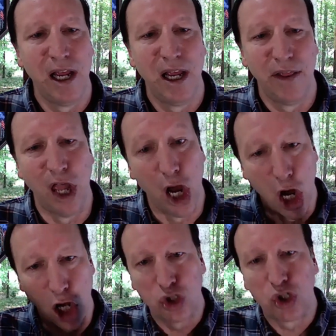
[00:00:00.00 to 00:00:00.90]
they
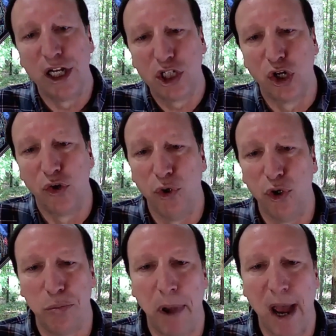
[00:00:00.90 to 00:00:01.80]
all trace their
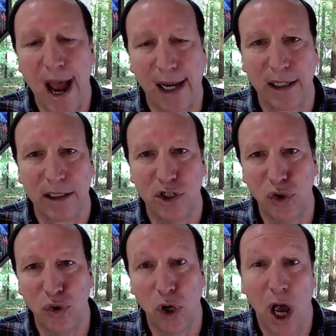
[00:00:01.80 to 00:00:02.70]
roots back
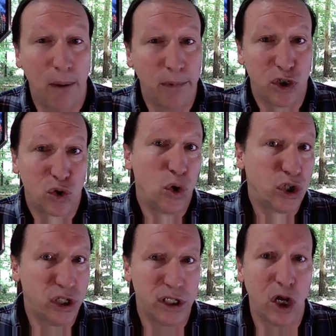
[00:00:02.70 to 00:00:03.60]
to common
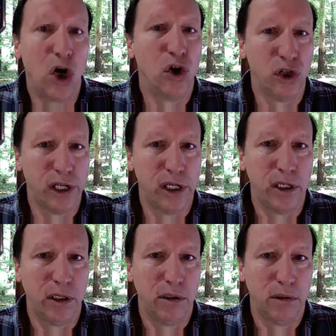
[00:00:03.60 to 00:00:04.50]
sources in the early
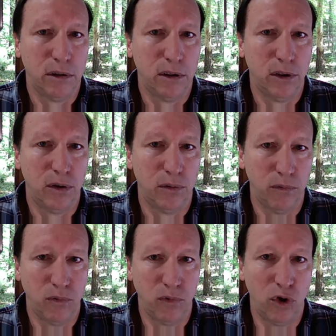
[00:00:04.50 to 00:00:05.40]

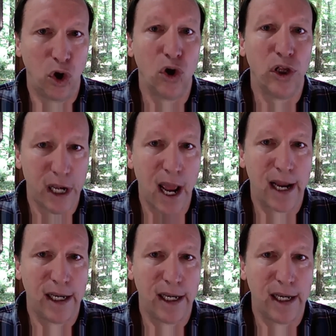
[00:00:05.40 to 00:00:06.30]

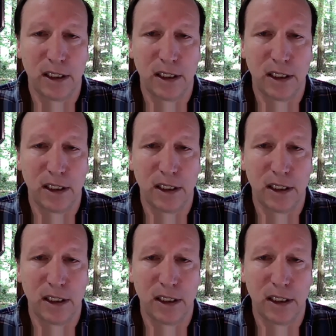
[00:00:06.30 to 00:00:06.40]
90s.